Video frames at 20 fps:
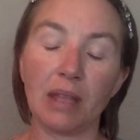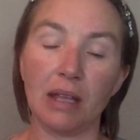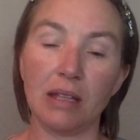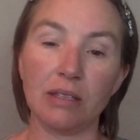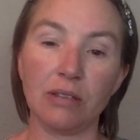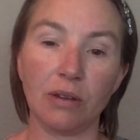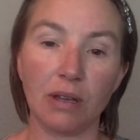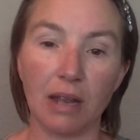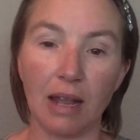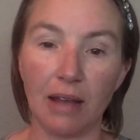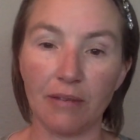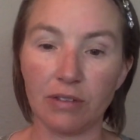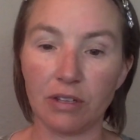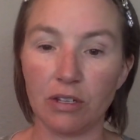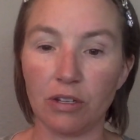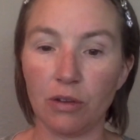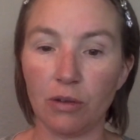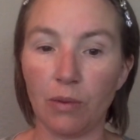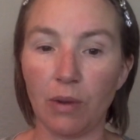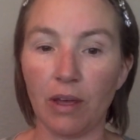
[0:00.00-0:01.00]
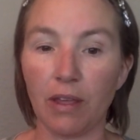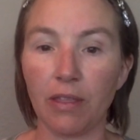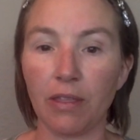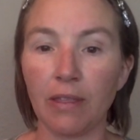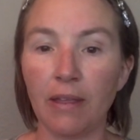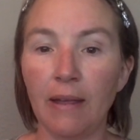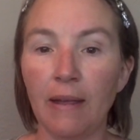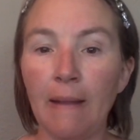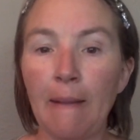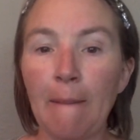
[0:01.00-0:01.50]
and so it can have to do with
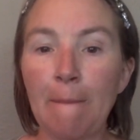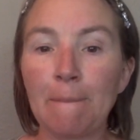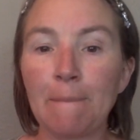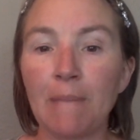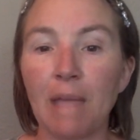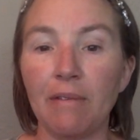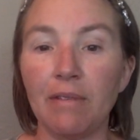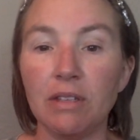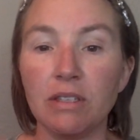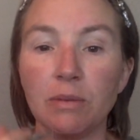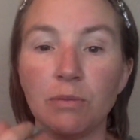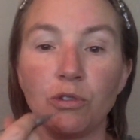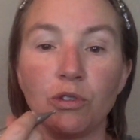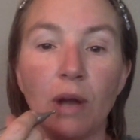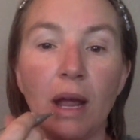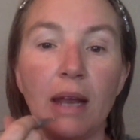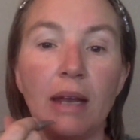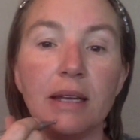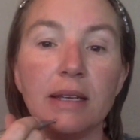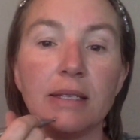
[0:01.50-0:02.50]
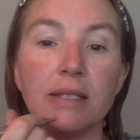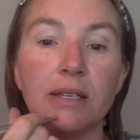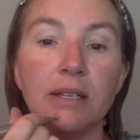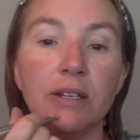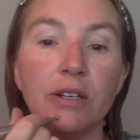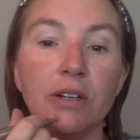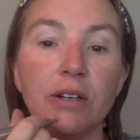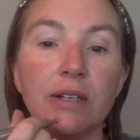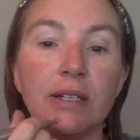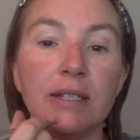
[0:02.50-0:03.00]
having some dryness
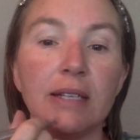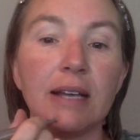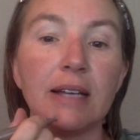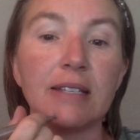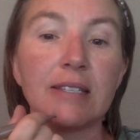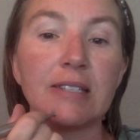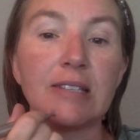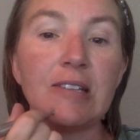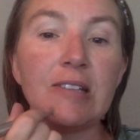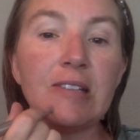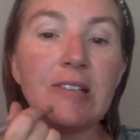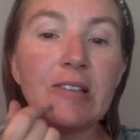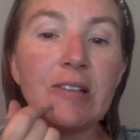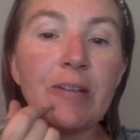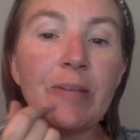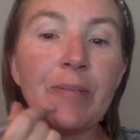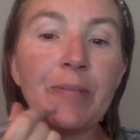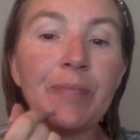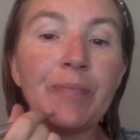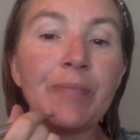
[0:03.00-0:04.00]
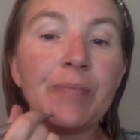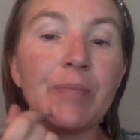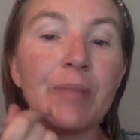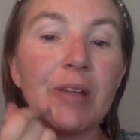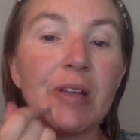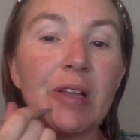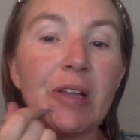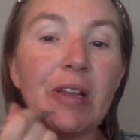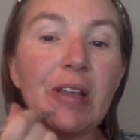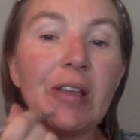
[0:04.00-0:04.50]
in your intestines.
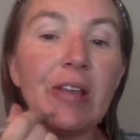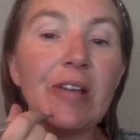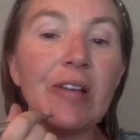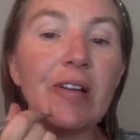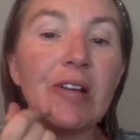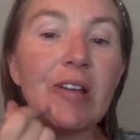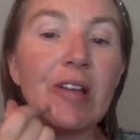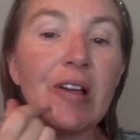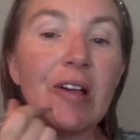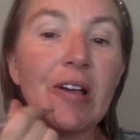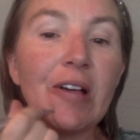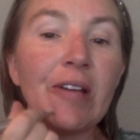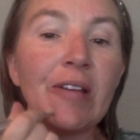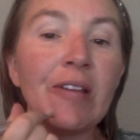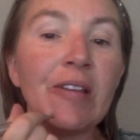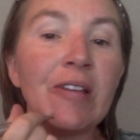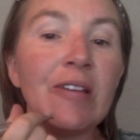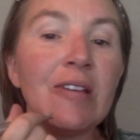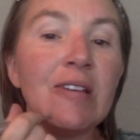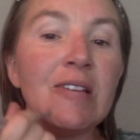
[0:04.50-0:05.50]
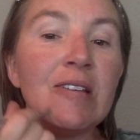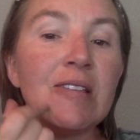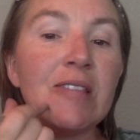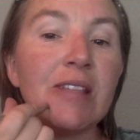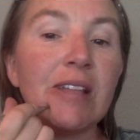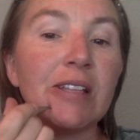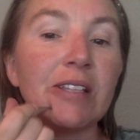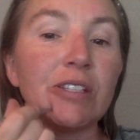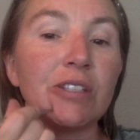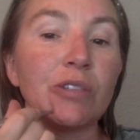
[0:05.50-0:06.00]
But any area
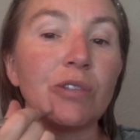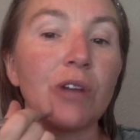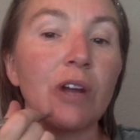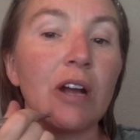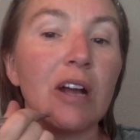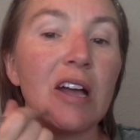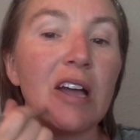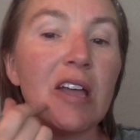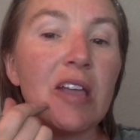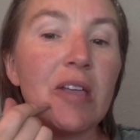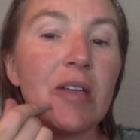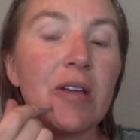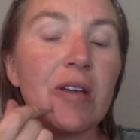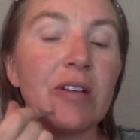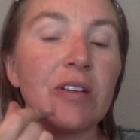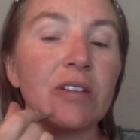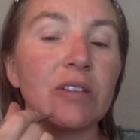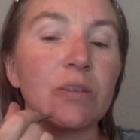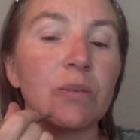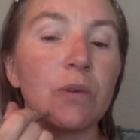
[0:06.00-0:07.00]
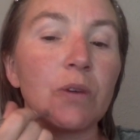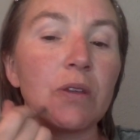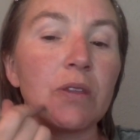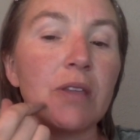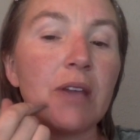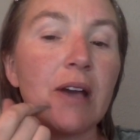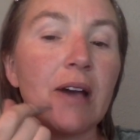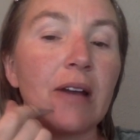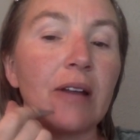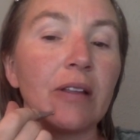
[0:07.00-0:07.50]
that's dry, you can just work
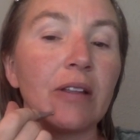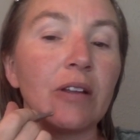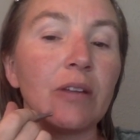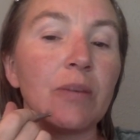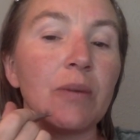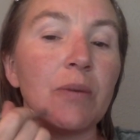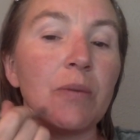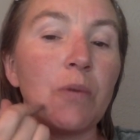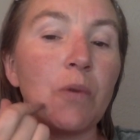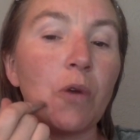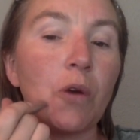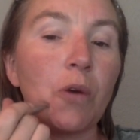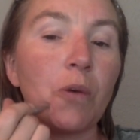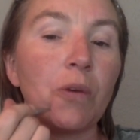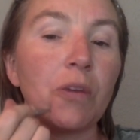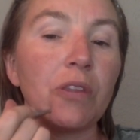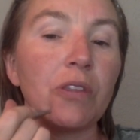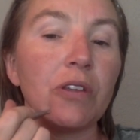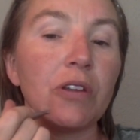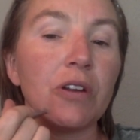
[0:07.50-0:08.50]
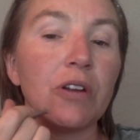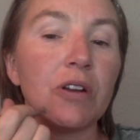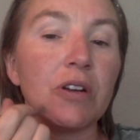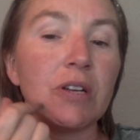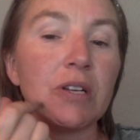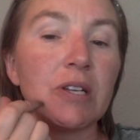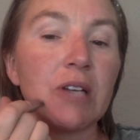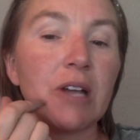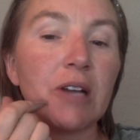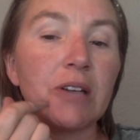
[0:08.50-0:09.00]
that a little bit more with your
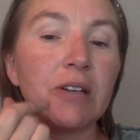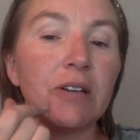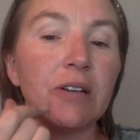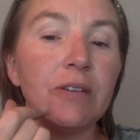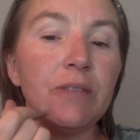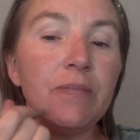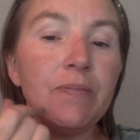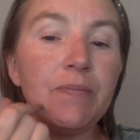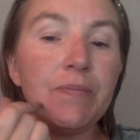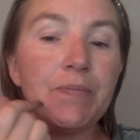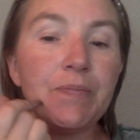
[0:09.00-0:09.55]
detector.